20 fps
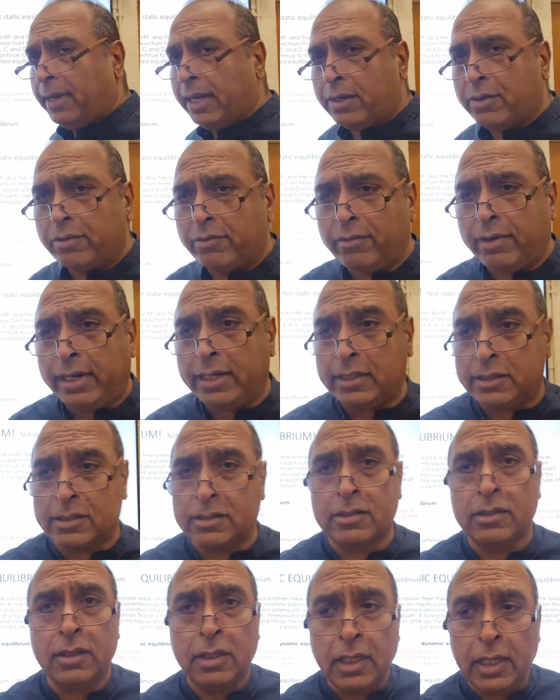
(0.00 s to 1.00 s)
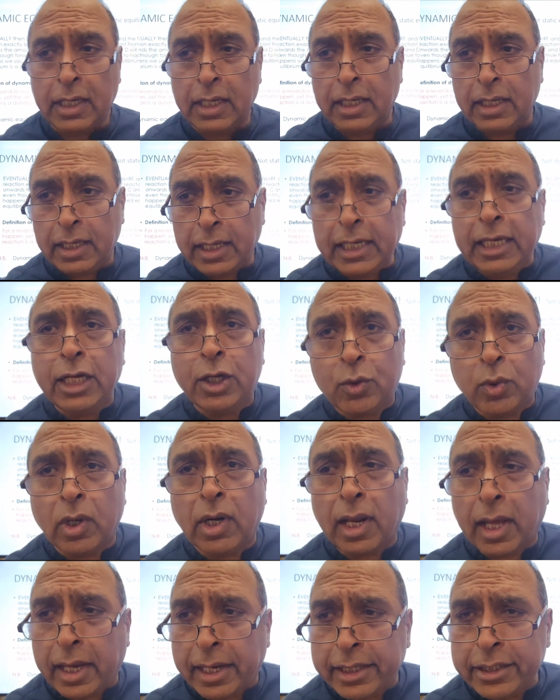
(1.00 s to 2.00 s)
the backward rate
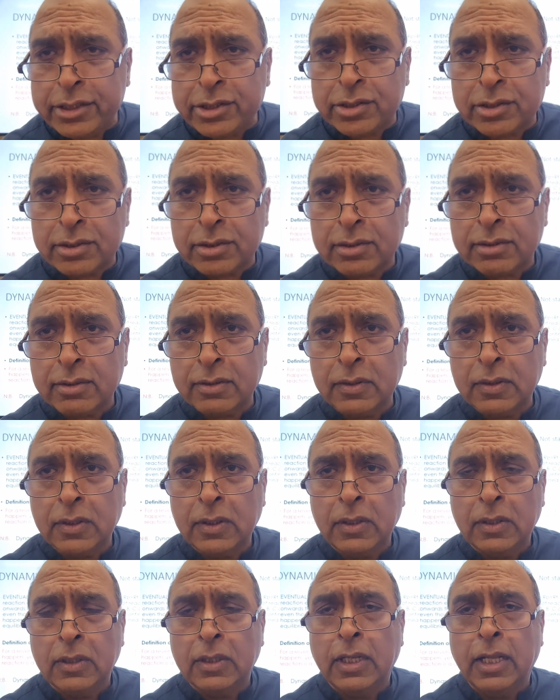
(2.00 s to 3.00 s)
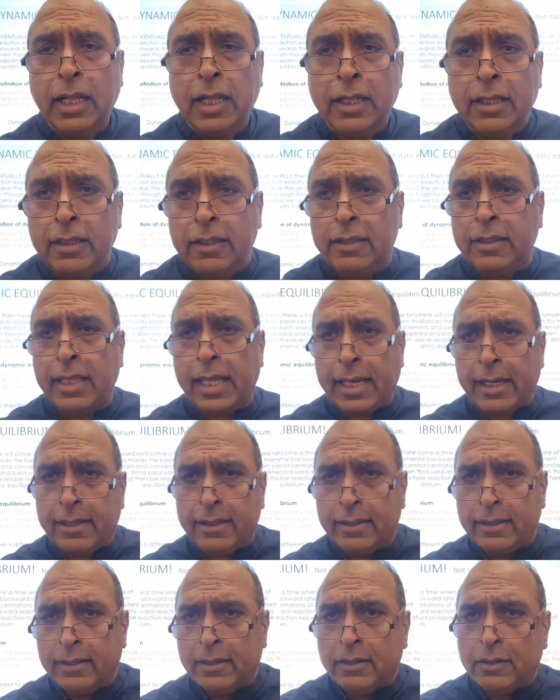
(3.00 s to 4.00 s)
equalize,
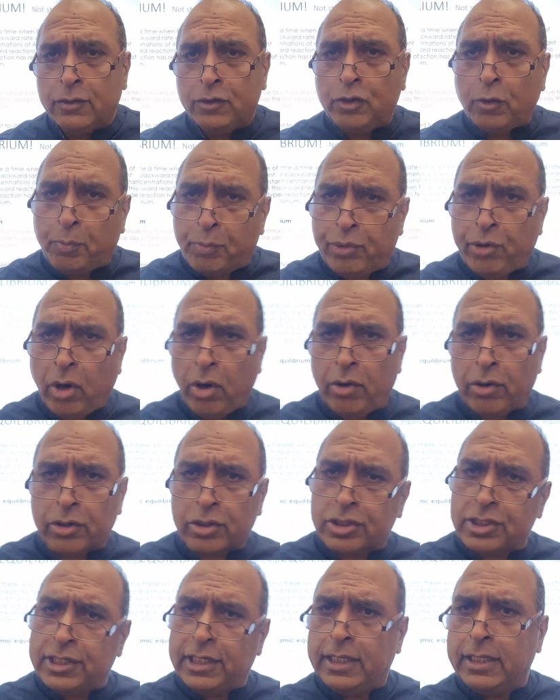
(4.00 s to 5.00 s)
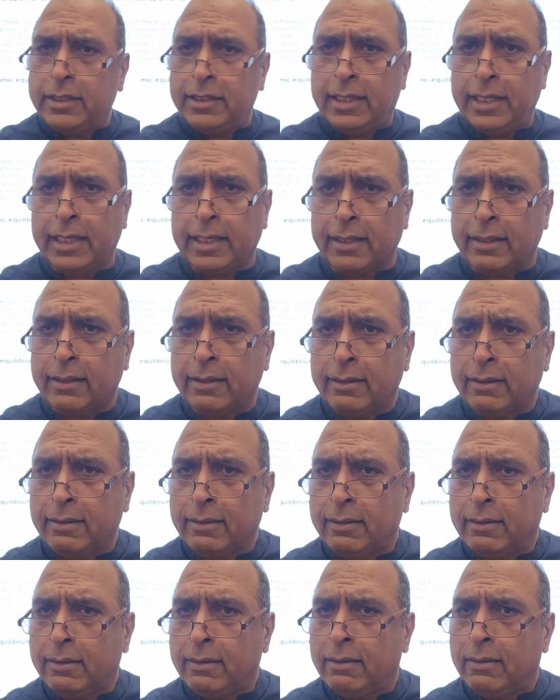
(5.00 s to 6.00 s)
then the product C and D,
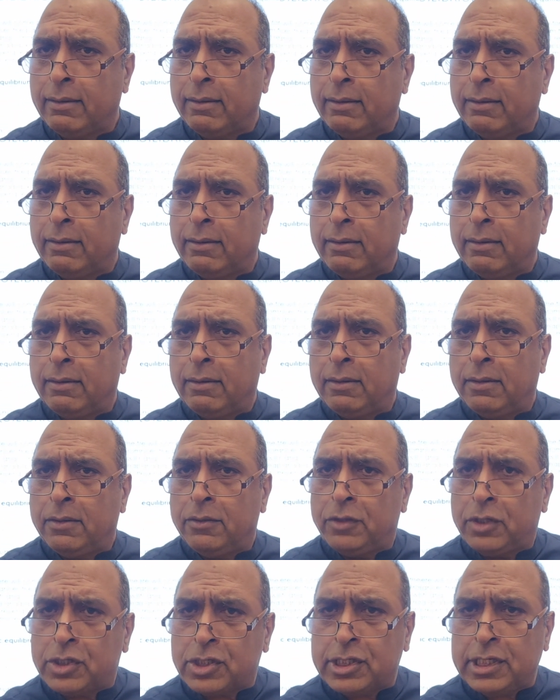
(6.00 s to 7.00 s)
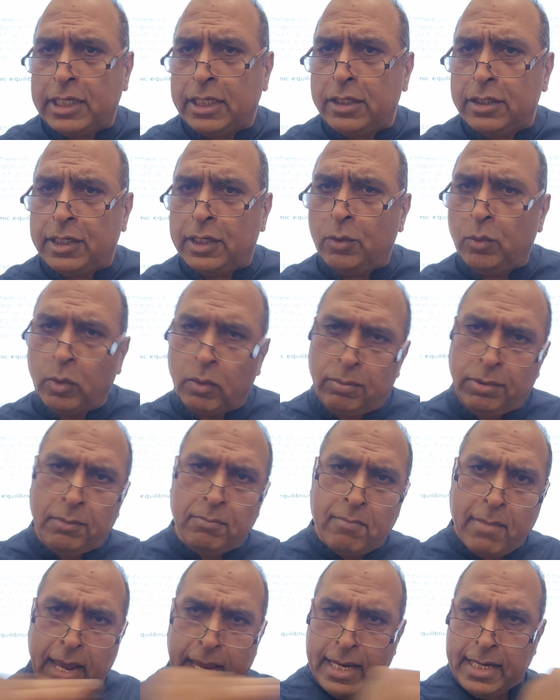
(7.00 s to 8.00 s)
the C and D will be
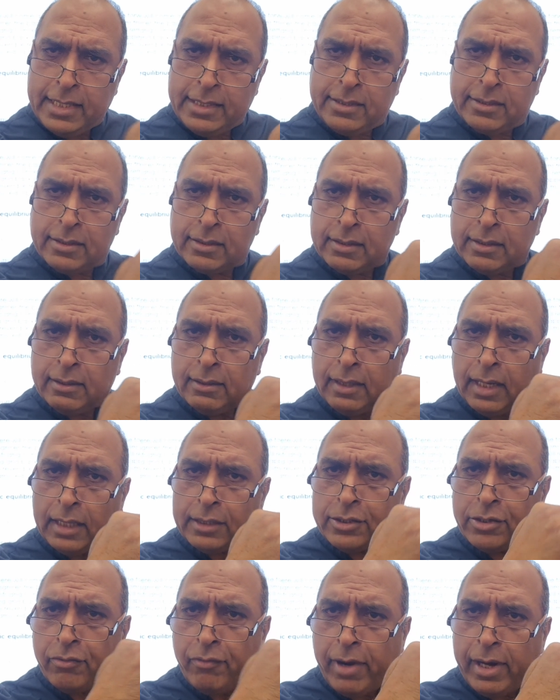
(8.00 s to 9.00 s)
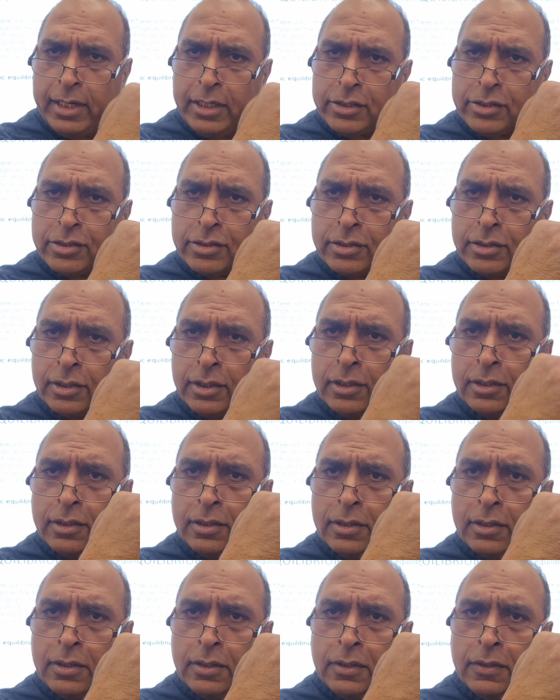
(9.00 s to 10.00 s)
made at a rate
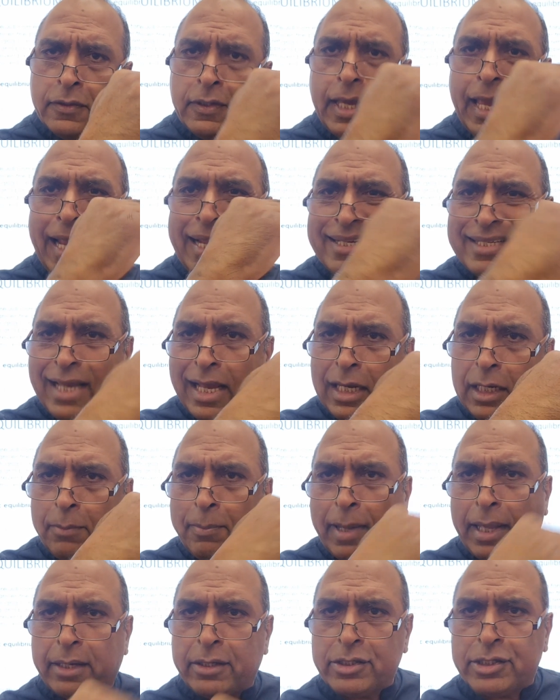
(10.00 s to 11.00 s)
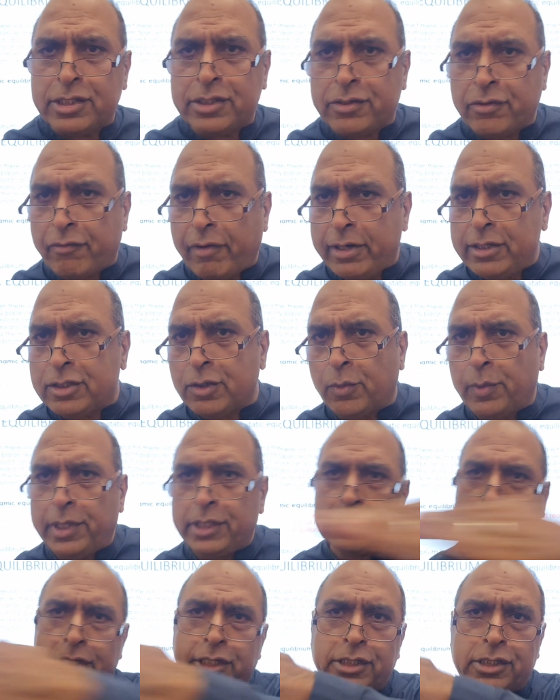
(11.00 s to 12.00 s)
that exactly balances the rate at
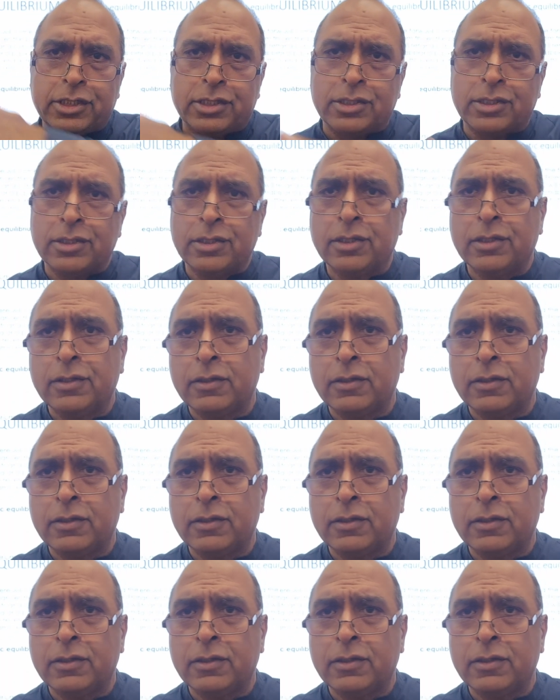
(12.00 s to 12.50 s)
which it's